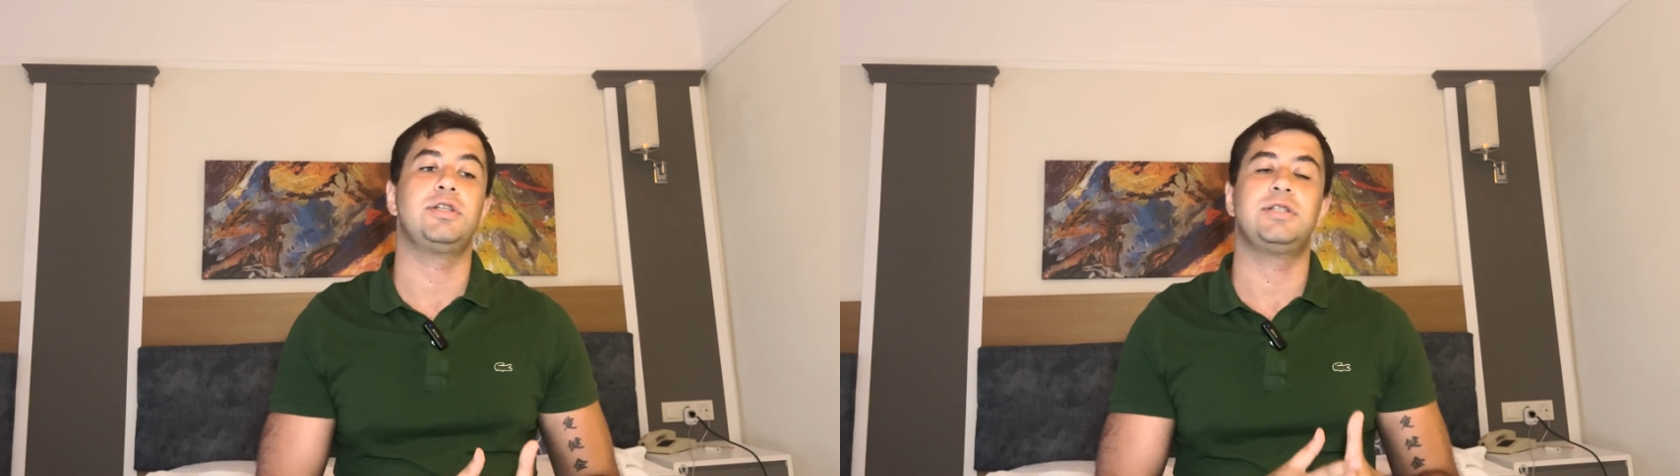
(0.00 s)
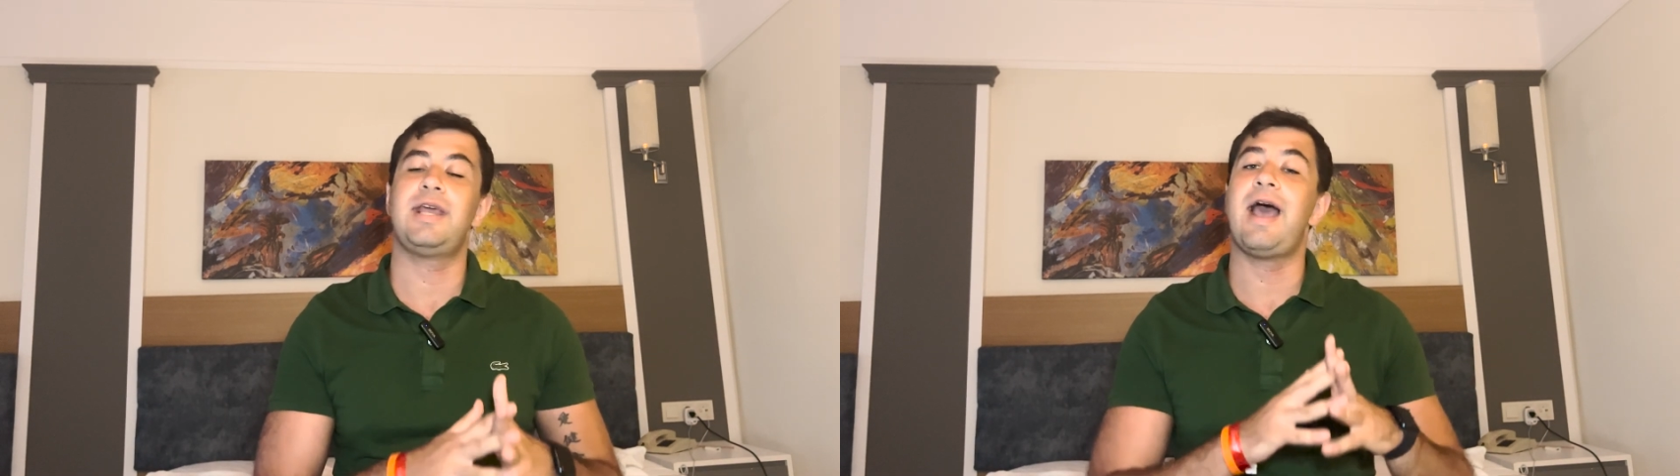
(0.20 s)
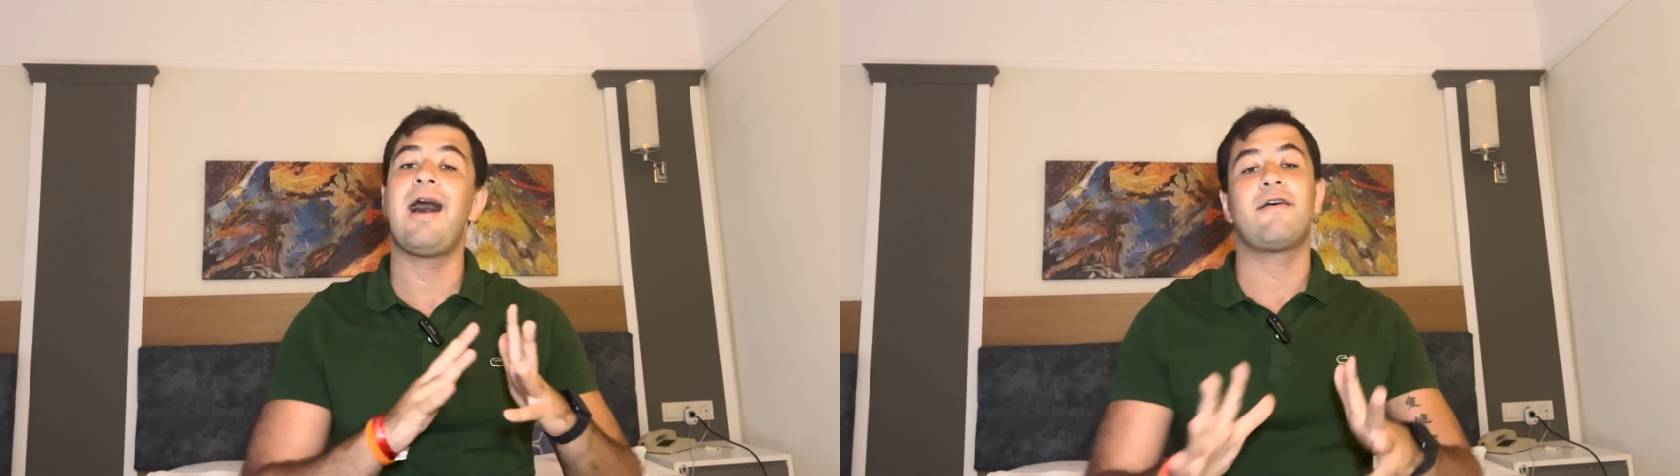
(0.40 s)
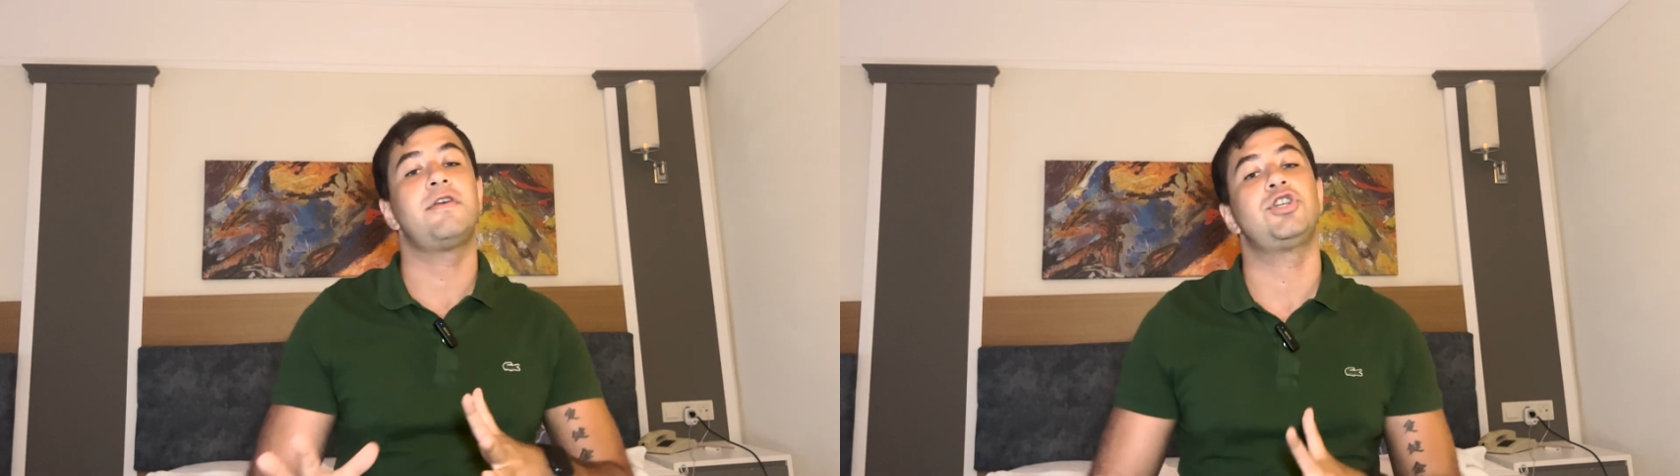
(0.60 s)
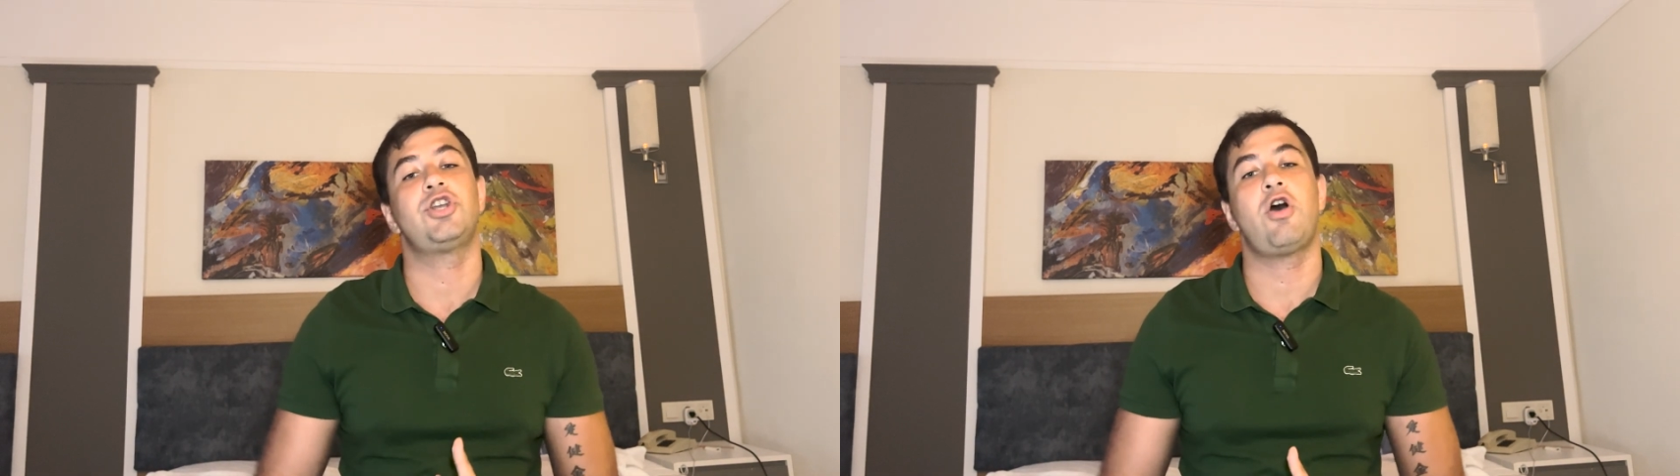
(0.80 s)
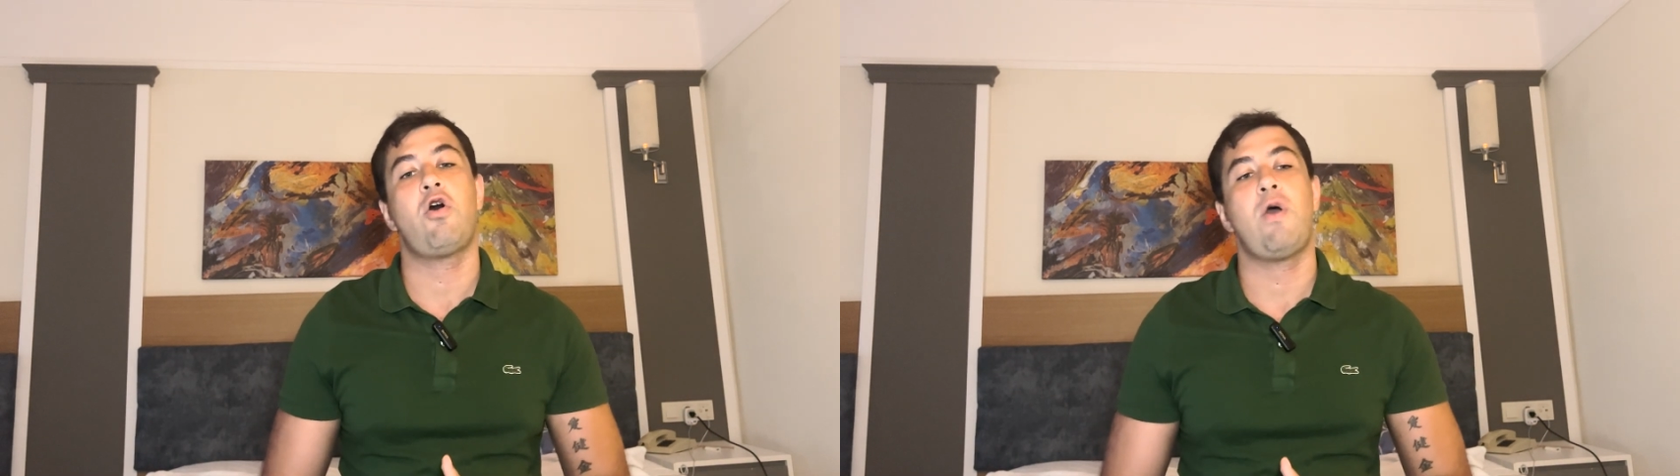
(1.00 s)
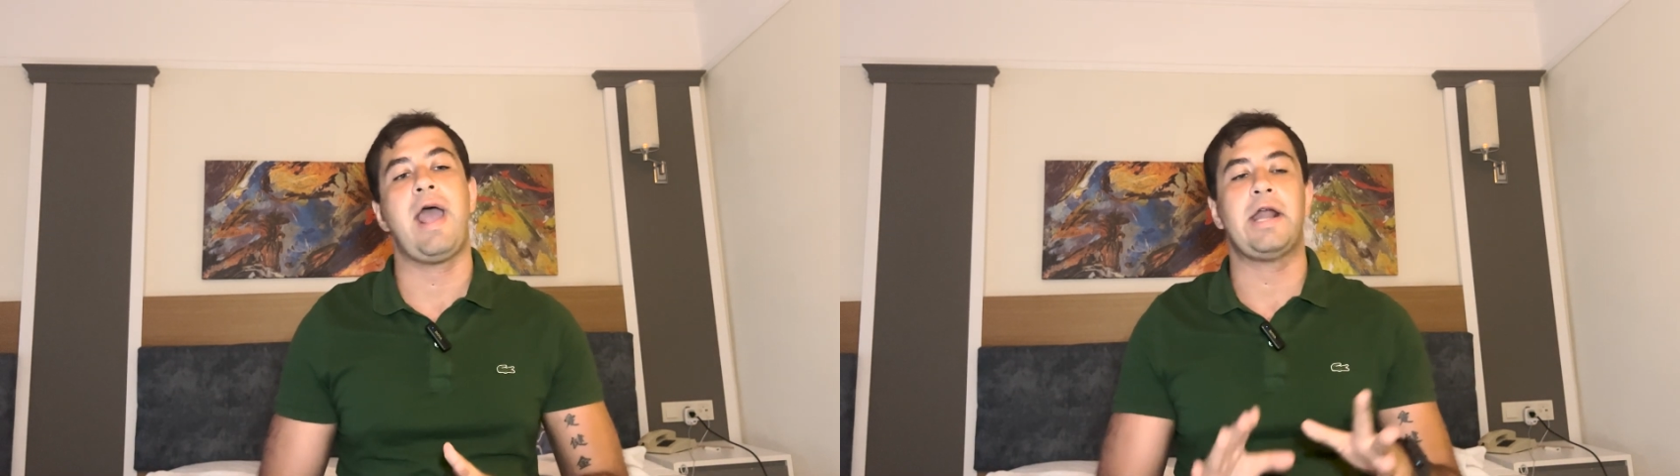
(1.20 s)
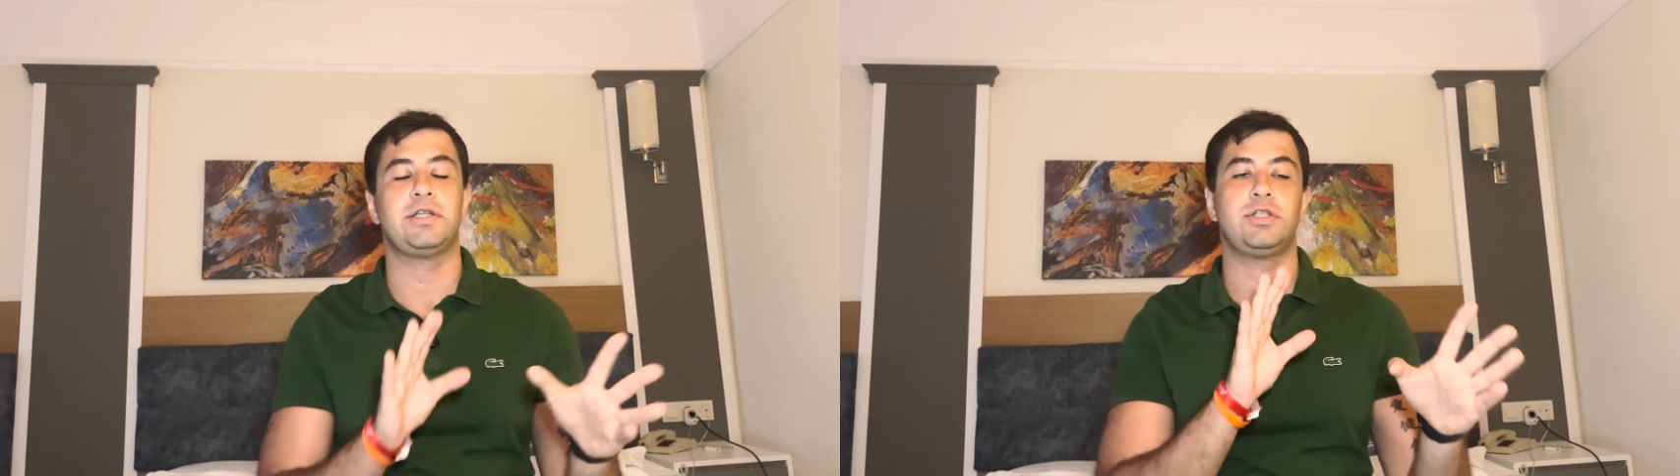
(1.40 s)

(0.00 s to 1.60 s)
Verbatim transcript: stay out of the show and